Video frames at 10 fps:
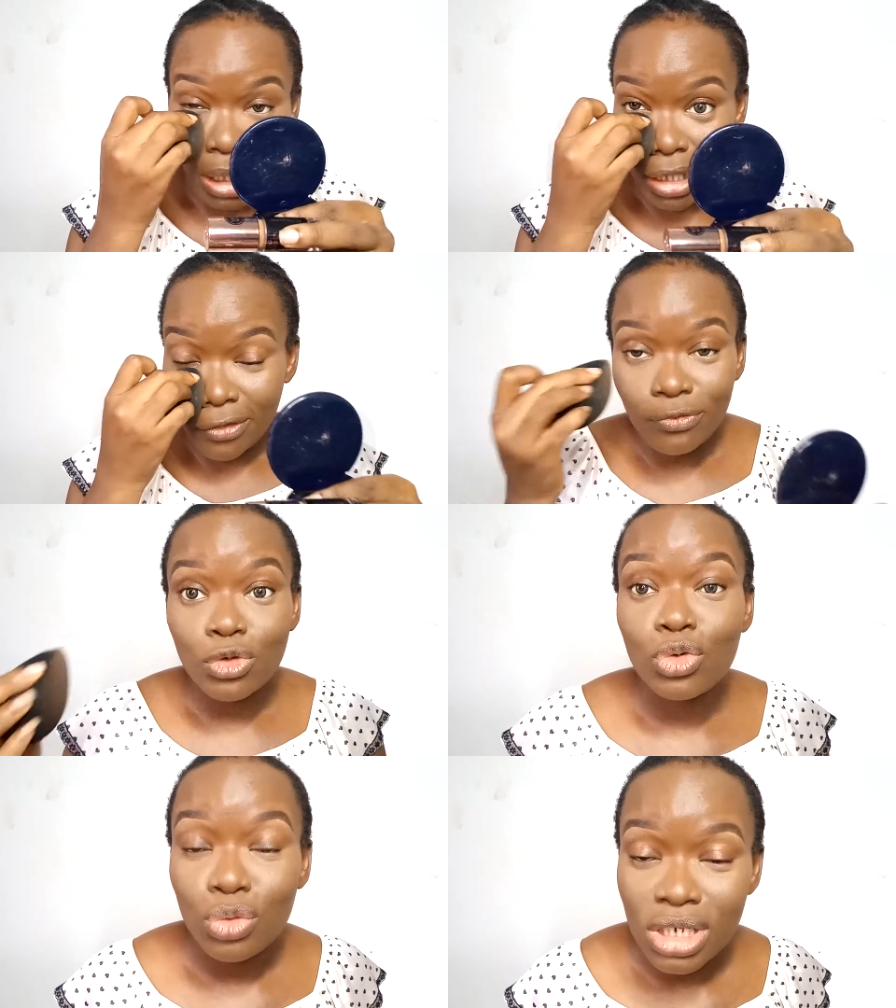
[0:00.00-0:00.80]
if
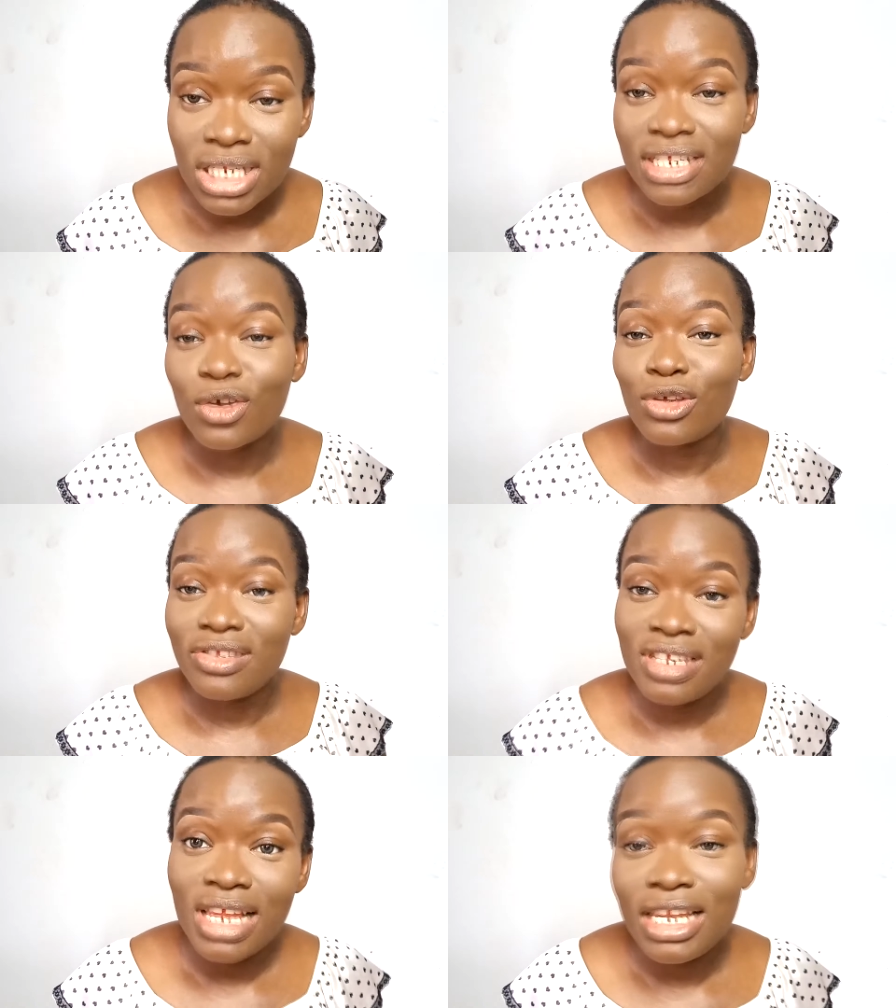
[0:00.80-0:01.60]
truly the
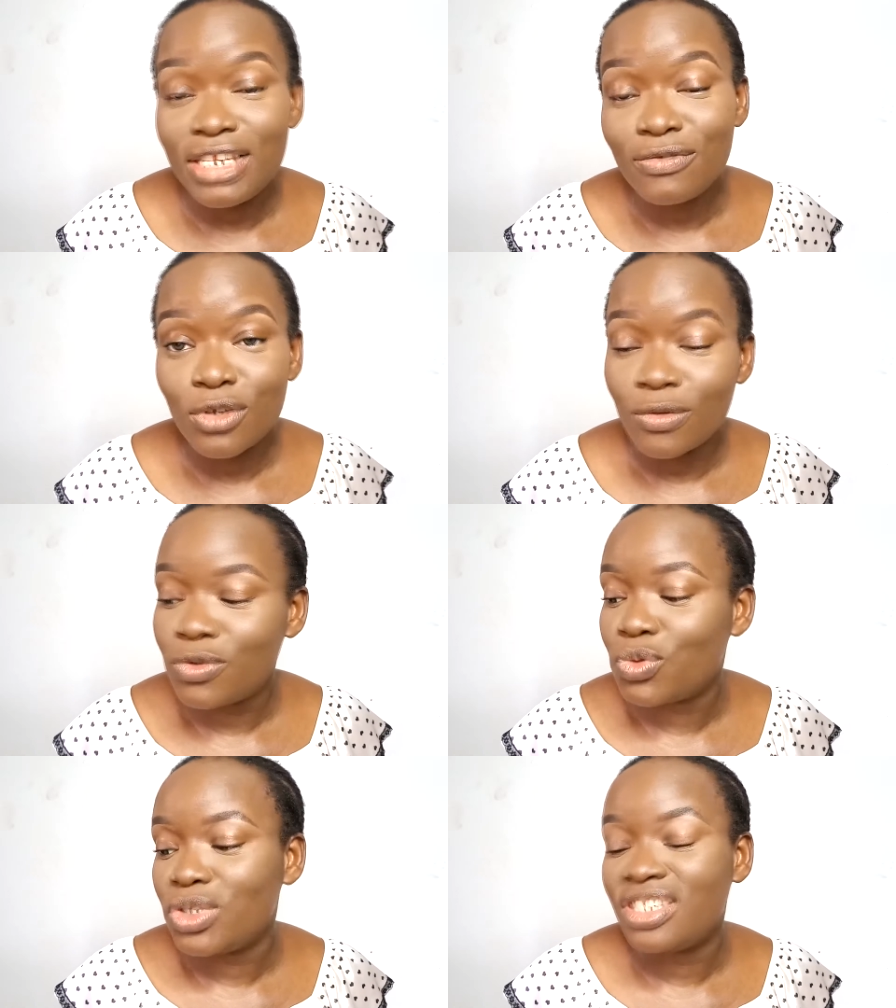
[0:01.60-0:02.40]
concealer lives up
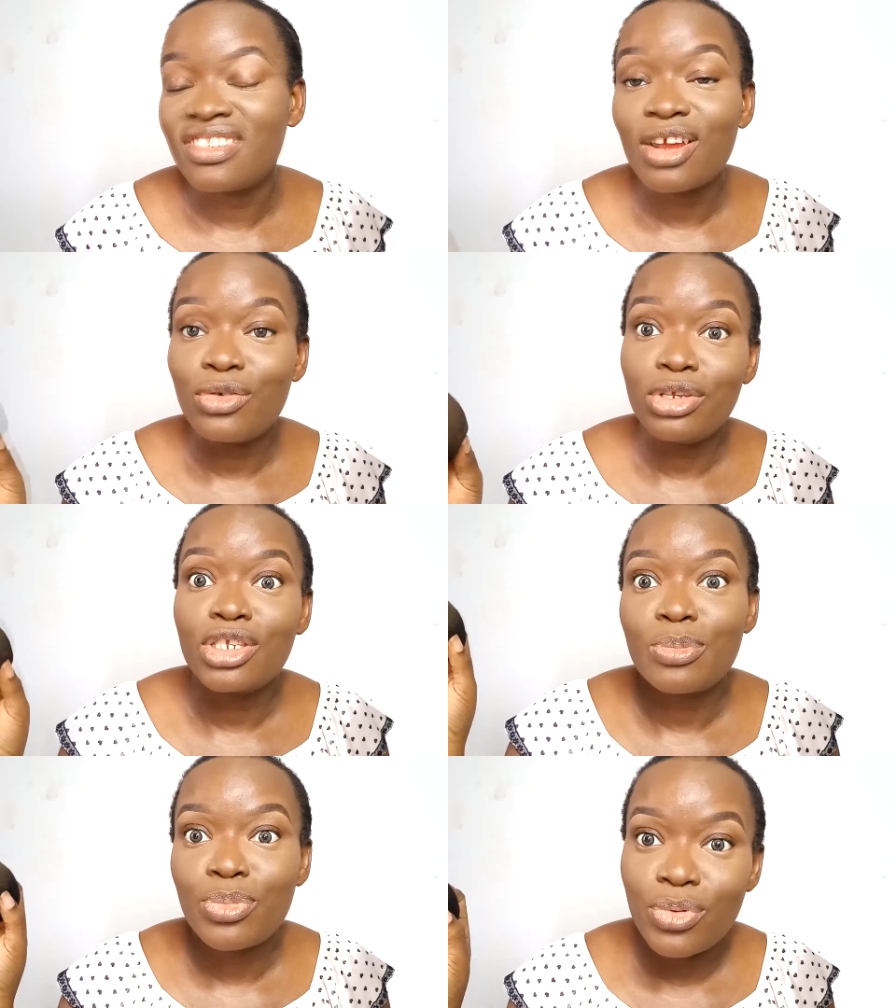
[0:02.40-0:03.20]
to its
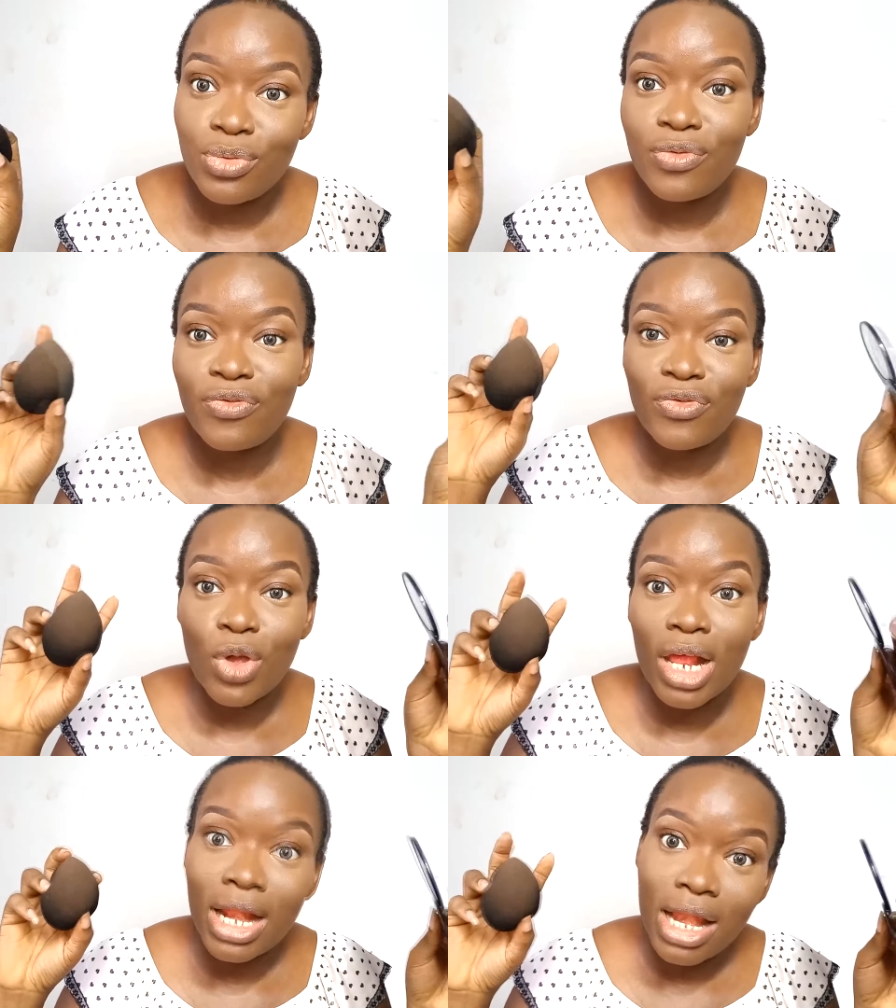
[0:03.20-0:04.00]
crease proof
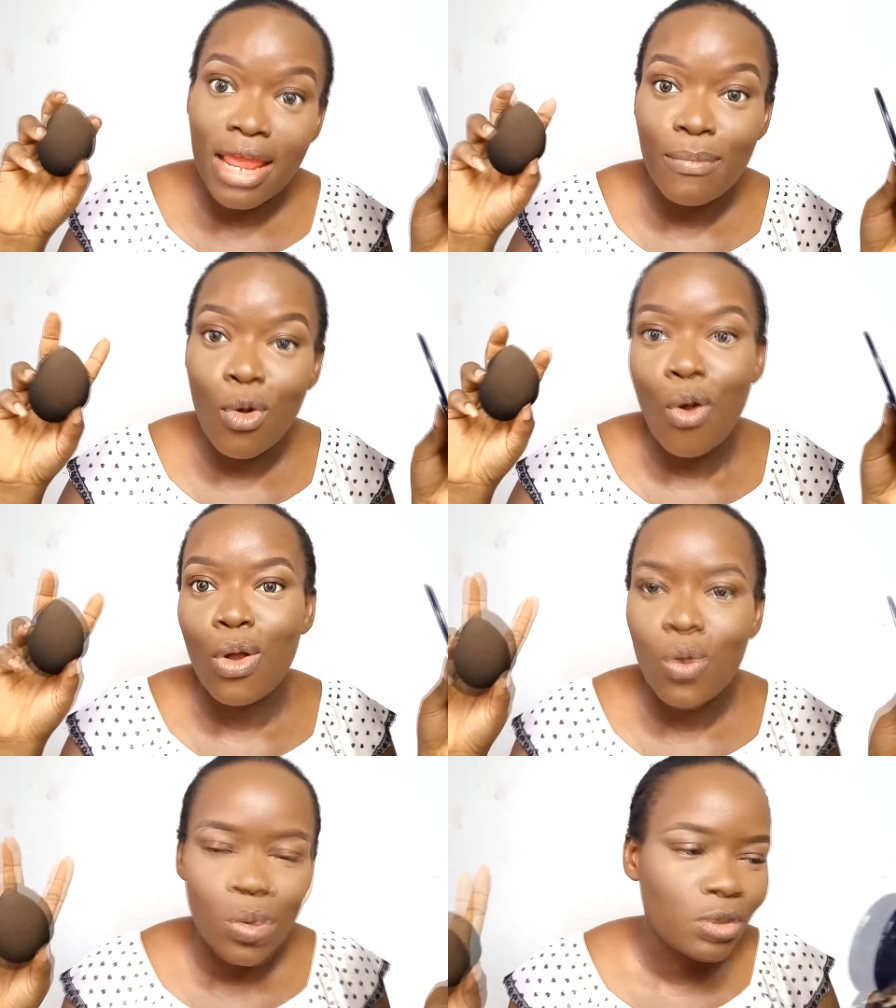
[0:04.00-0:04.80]
claim or
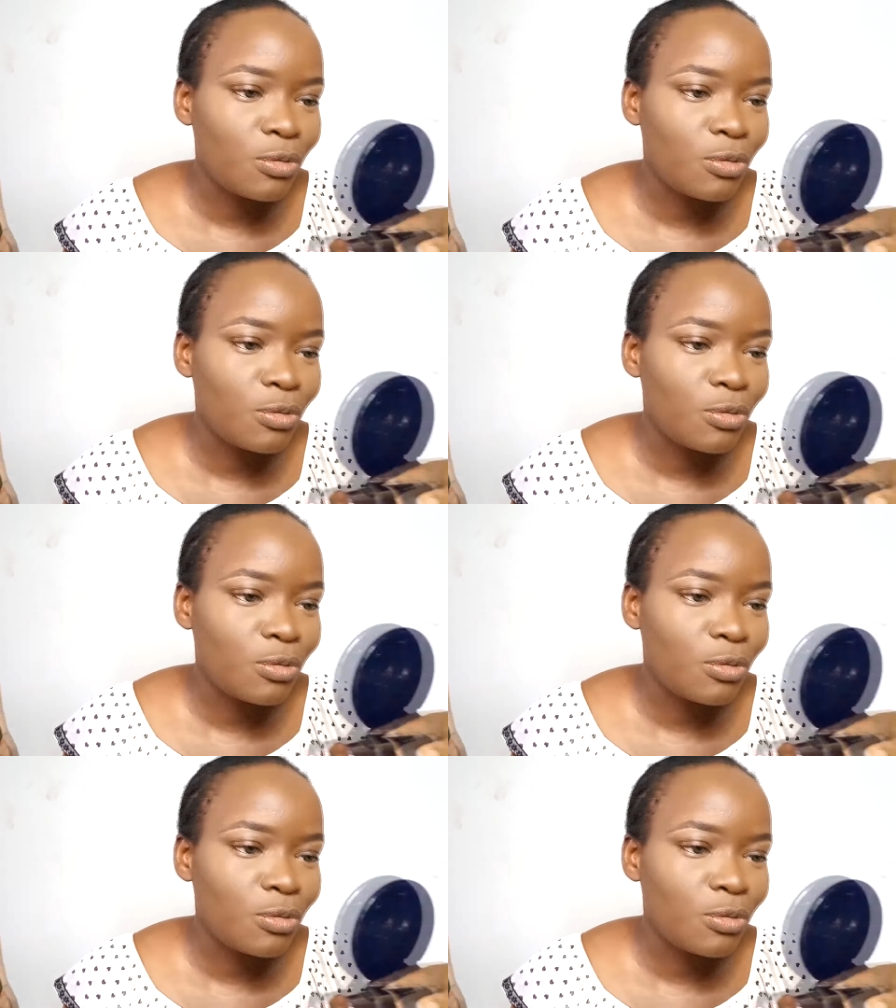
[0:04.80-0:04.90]
quote.